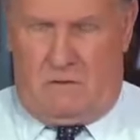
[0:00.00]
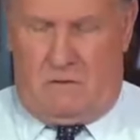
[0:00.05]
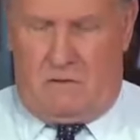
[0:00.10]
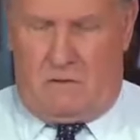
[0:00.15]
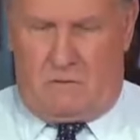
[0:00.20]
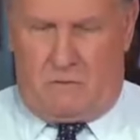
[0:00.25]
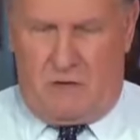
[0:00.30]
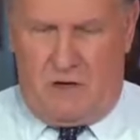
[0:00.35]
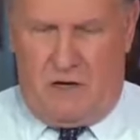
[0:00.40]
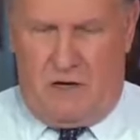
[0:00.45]

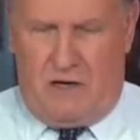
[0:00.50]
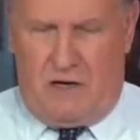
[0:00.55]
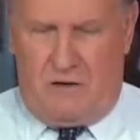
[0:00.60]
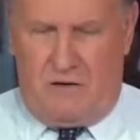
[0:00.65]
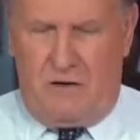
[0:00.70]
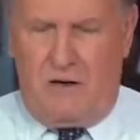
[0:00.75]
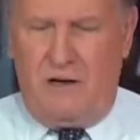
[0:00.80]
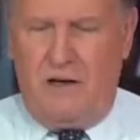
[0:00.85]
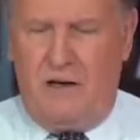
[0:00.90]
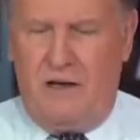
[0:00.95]
to three
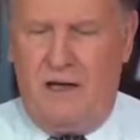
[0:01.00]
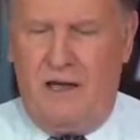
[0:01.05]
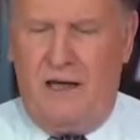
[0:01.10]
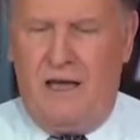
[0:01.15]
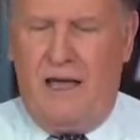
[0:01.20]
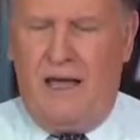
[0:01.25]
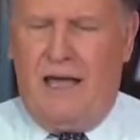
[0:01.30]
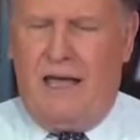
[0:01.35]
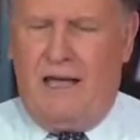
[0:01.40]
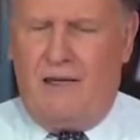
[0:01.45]
hundred,
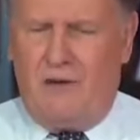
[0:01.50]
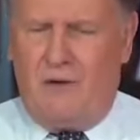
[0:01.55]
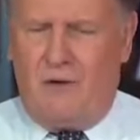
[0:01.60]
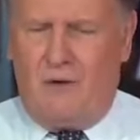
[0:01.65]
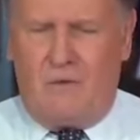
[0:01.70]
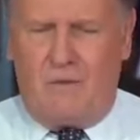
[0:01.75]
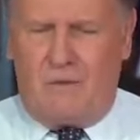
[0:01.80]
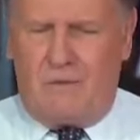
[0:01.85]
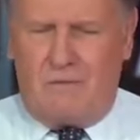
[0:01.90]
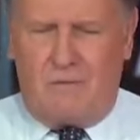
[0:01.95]
and
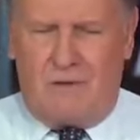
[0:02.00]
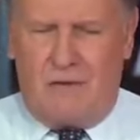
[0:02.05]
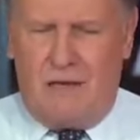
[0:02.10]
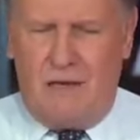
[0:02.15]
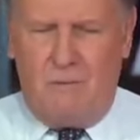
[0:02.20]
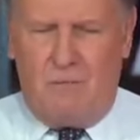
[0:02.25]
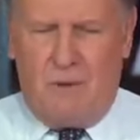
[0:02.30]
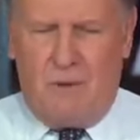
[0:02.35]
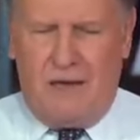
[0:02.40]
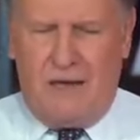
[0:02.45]
you're
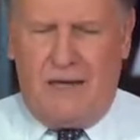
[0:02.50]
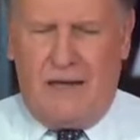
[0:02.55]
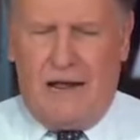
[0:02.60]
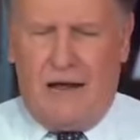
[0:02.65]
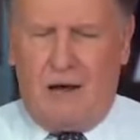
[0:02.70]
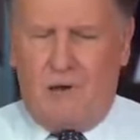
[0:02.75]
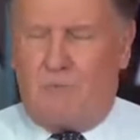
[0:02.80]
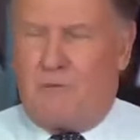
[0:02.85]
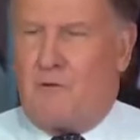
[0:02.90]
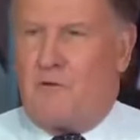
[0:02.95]
keeping an
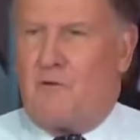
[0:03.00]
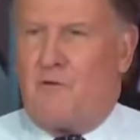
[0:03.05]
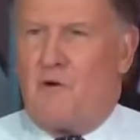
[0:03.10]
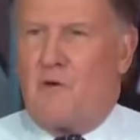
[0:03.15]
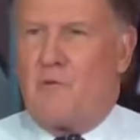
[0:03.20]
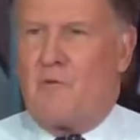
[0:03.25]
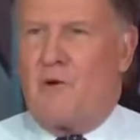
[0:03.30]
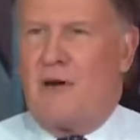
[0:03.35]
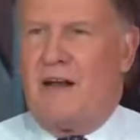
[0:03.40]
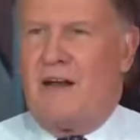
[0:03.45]

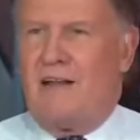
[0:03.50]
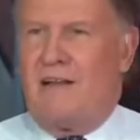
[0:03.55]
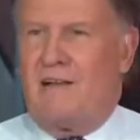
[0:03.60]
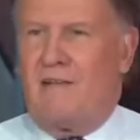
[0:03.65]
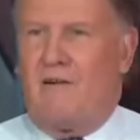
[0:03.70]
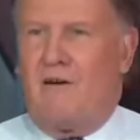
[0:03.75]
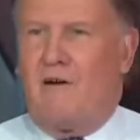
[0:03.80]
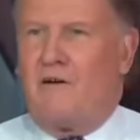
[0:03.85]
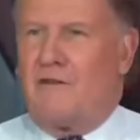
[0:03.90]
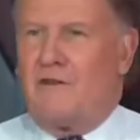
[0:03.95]
outperform
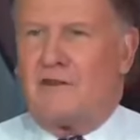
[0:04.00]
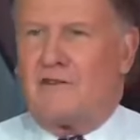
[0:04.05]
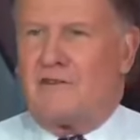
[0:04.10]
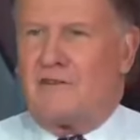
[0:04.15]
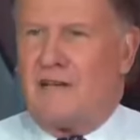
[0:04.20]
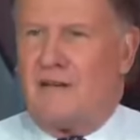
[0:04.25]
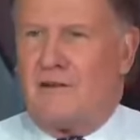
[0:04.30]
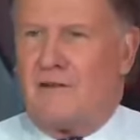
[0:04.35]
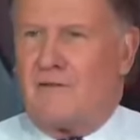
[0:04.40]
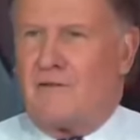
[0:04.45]
rating. All this
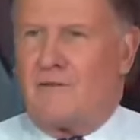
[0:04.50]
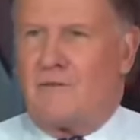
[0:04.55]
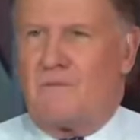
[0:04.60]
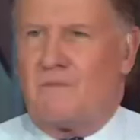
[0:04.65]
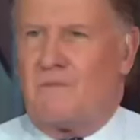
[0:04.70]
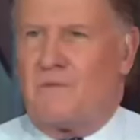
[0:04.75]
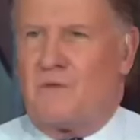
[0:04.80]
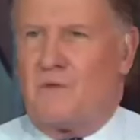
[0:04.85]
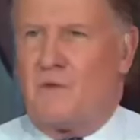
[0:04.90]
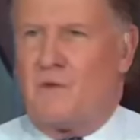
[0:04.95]
sounds
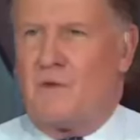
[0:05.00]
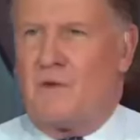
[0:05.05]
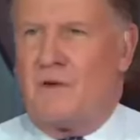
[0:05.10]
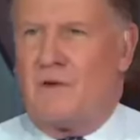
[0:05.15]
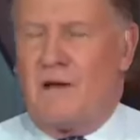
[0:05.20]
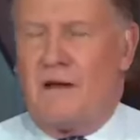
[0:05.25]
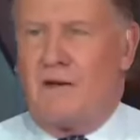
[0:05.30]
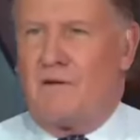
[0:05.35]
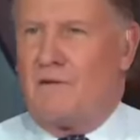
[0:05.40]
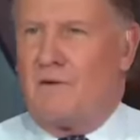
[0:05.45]
sort
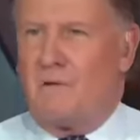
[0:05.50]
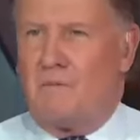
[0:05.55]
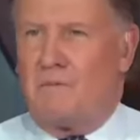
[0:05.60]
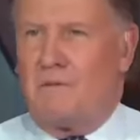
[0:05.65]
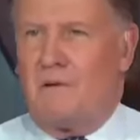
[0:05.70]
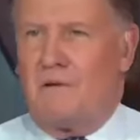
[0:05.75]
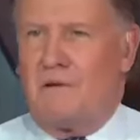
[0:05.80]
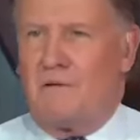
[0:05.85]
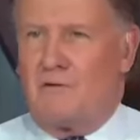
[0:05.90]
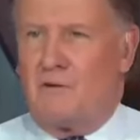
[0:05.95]
of I don't
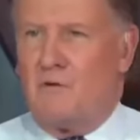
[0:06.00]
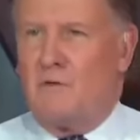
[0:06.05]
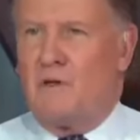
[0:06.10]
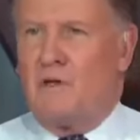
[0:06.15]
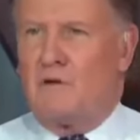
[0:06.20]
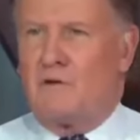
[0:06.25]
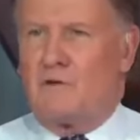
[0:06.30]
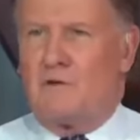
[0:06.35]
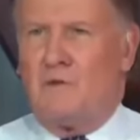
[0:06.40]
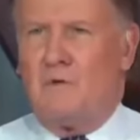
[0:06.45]
know too
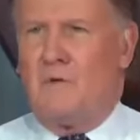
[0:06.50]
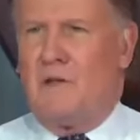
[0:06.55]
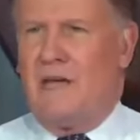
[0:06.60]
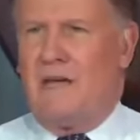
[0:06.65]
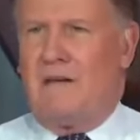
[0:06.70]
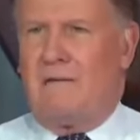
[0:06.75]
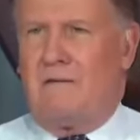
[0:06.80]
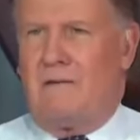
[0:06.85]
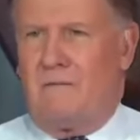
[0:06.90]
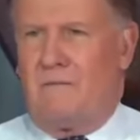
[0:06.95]
little, too
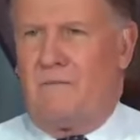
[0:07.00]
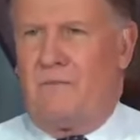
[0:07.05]
late.